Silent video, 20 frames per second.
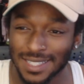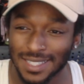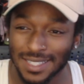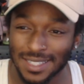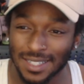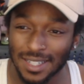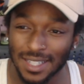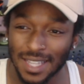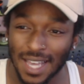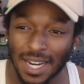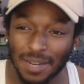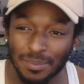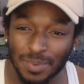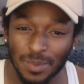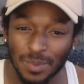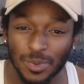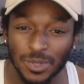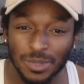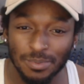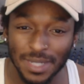A lot of
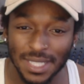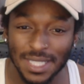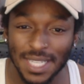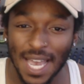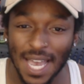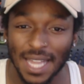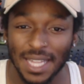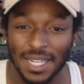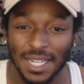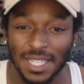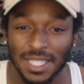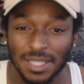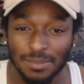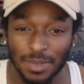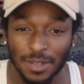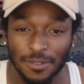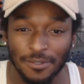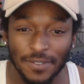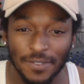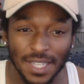people's mentalities
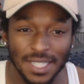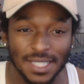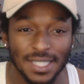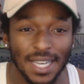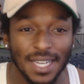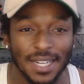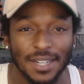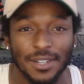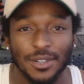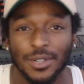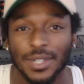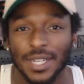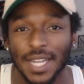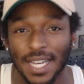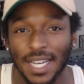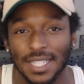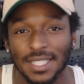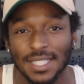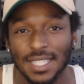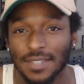be fixated on
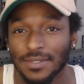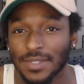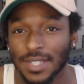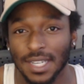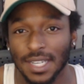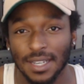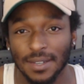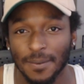negativity.